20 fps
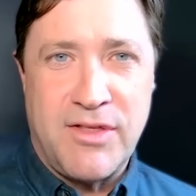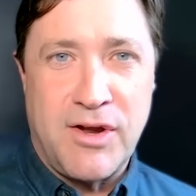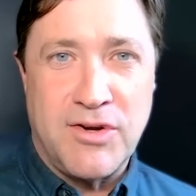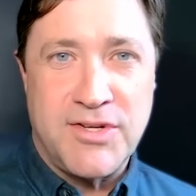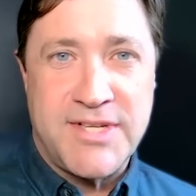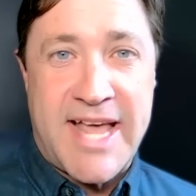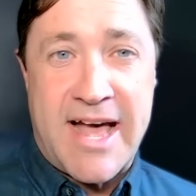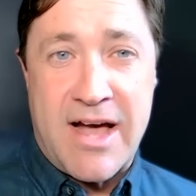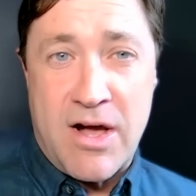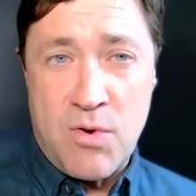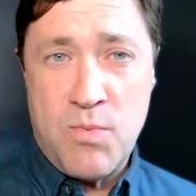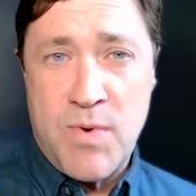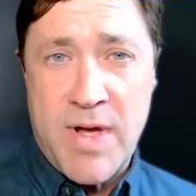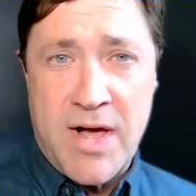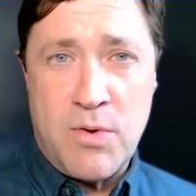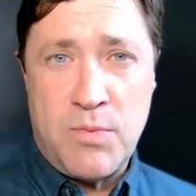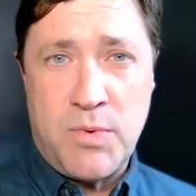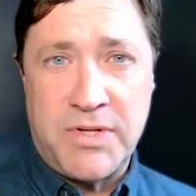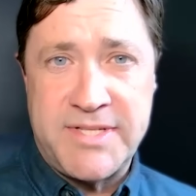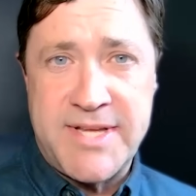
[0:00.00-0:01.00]
There's how
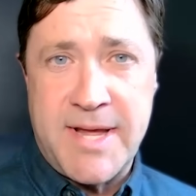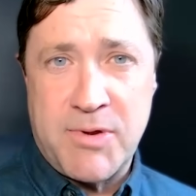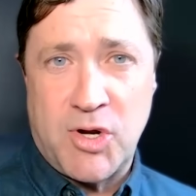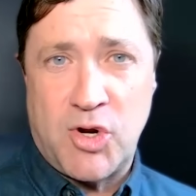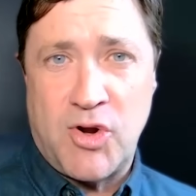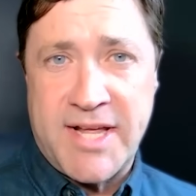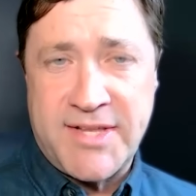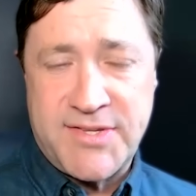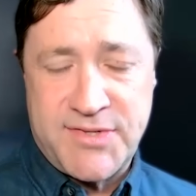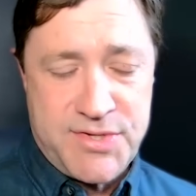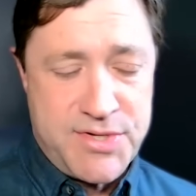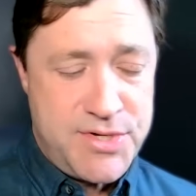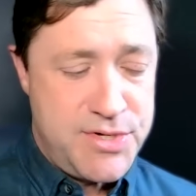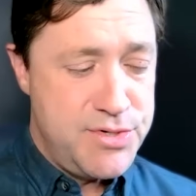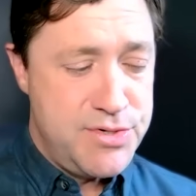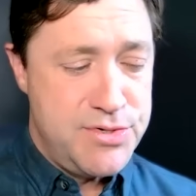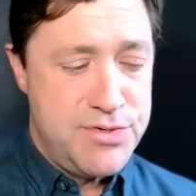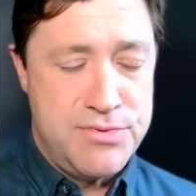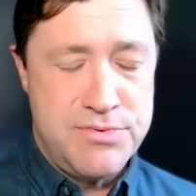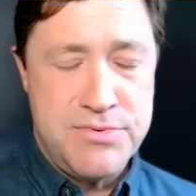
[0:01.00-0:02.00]
well will Democrats
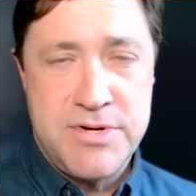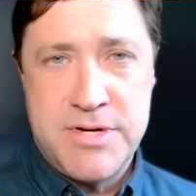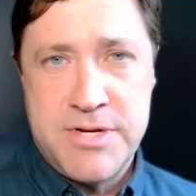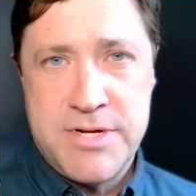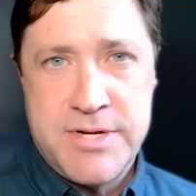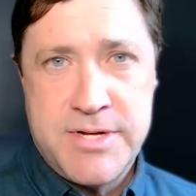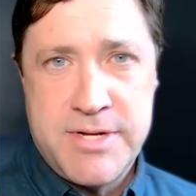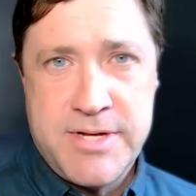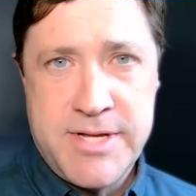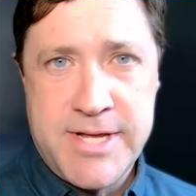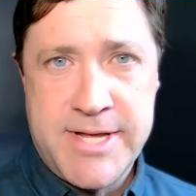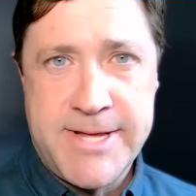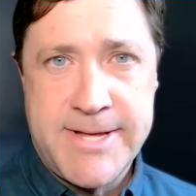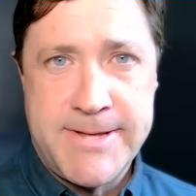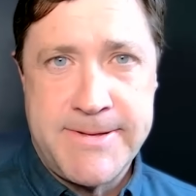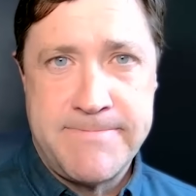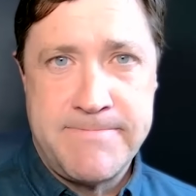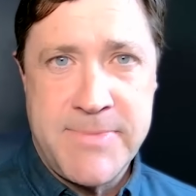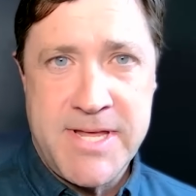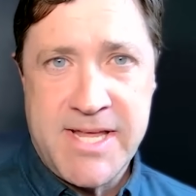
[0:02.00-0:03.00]
do
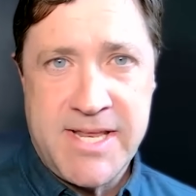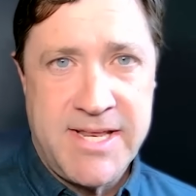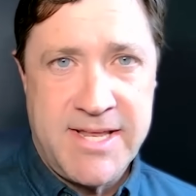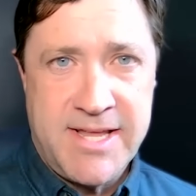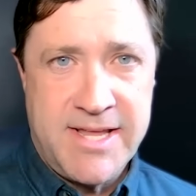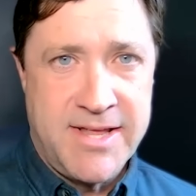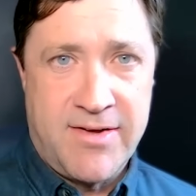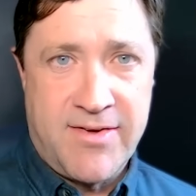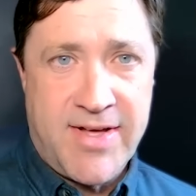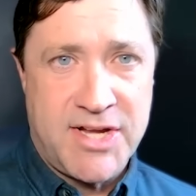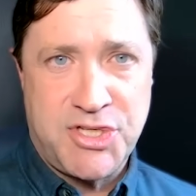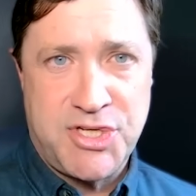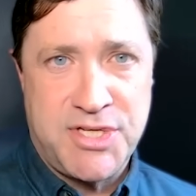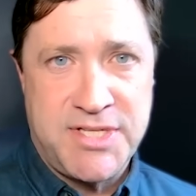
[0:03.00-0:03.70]
in the elections